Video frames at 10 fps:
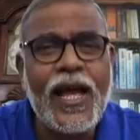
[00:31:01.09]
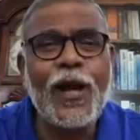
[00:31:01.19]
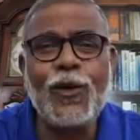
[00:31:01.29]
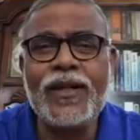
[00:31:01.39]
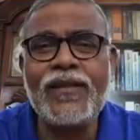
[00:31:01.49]

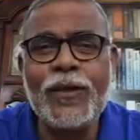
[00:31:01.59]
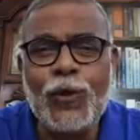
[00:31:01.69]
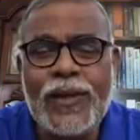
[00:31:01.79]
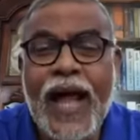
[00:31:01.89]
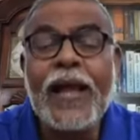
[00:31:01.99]
Aayog doesn't
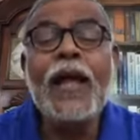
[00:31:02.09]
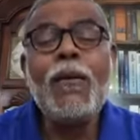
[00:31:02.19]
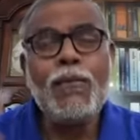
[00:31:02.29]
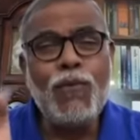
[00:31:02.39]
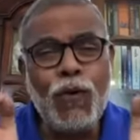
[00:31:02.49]
do that
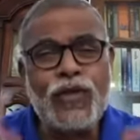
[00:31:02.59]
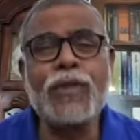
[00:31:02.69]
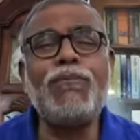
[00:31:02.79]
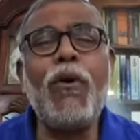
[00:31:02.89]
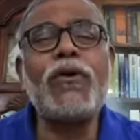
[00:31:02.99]
most
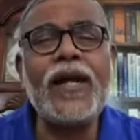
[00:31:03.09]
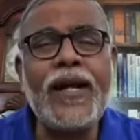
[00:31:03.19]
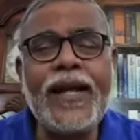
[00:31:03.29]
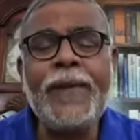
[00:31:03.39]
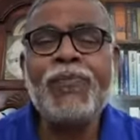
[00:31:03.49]

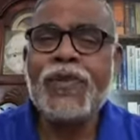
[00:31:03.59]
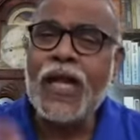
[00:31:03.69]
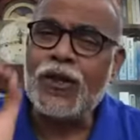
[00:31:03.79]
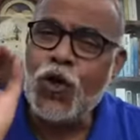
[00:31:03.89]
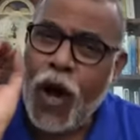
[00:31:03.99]
importantly,
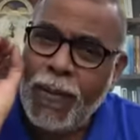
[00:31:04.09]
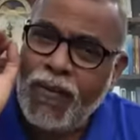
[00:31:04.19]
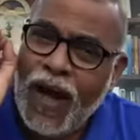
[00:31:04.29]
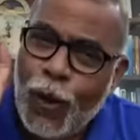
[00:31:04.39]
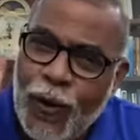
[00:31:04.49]
the job
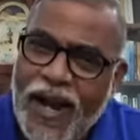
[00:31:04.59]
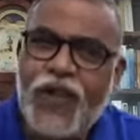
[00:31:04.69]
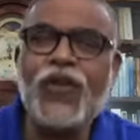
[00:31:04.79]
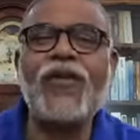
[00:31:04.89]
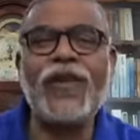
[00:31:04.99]
of
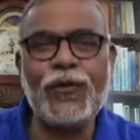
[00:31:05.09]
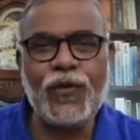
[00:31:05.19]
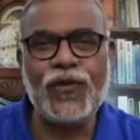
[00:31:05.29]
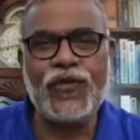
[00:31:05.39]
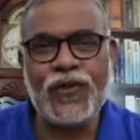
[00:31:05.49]
allocation of
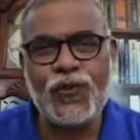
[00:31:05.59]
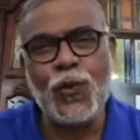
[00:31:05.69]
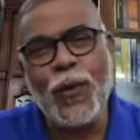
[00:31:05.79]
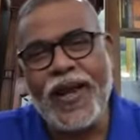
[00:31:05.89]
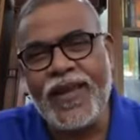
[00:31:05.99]
resources
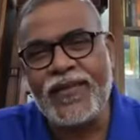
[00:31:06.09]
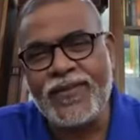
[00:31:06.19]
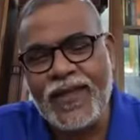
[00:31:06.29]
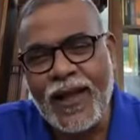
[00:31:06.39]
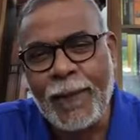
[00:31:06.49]
to
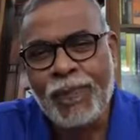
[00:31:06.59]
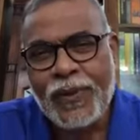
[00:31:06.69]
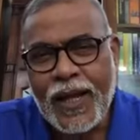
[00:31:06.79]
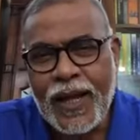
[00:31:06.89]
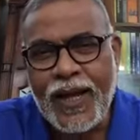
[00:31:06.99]
various uh,
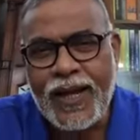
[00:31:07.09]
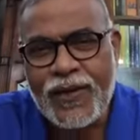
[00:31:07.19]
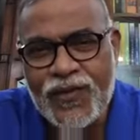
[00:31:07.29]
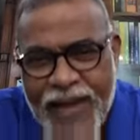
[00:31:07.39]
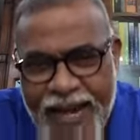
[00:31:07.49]

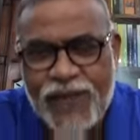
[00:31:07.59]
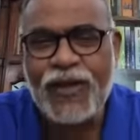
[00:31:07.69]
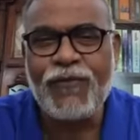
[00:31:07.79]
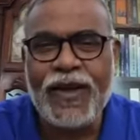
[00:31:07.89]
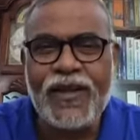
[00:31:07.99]
uh, states
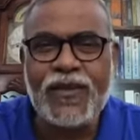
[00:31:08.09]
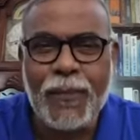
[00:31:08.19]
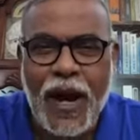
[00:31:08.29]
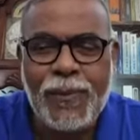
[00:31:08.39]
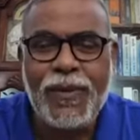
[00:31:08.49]
and various
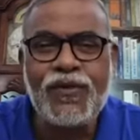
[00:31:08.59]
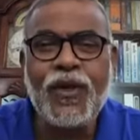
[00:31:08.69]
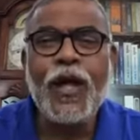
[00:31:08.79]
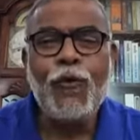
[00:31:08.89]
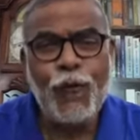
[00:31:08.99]
departments,
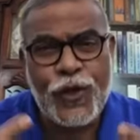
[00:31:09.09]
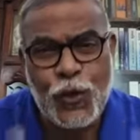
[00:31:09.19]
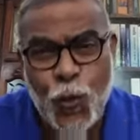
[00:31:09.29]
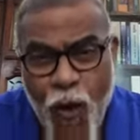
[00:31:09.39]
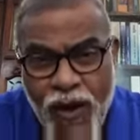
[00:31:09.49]

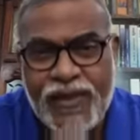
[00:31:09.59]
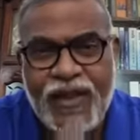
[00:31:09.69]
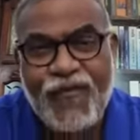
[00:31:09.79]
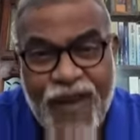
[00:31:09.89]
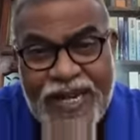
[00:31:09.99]
which was
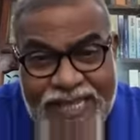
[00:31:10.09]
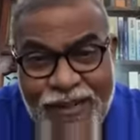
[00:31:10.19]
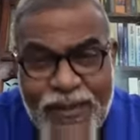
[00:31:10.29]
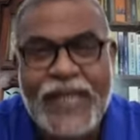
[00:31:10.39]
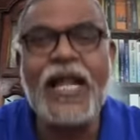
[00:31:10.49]

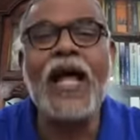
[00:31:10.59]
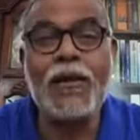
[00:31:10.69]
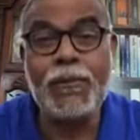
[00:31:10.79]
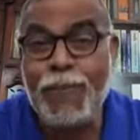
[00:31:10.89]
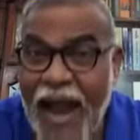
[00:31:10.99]
effectively
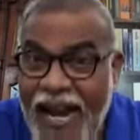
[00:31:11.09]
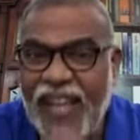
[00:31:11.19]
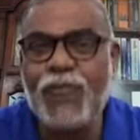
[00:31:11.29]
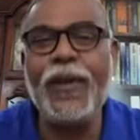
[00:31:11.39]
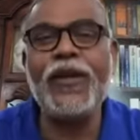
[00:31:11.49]
done, planned
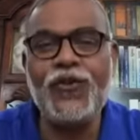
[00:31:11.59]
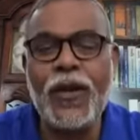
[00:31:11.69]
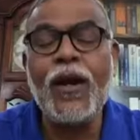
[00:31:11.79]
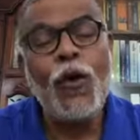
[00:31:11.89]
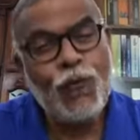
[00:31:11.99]

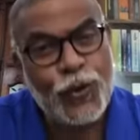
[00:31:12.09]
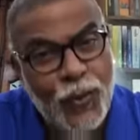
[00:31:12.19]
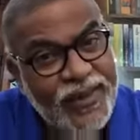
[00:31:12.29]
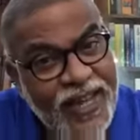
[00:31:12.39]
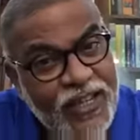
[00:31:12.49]
expenditure, which was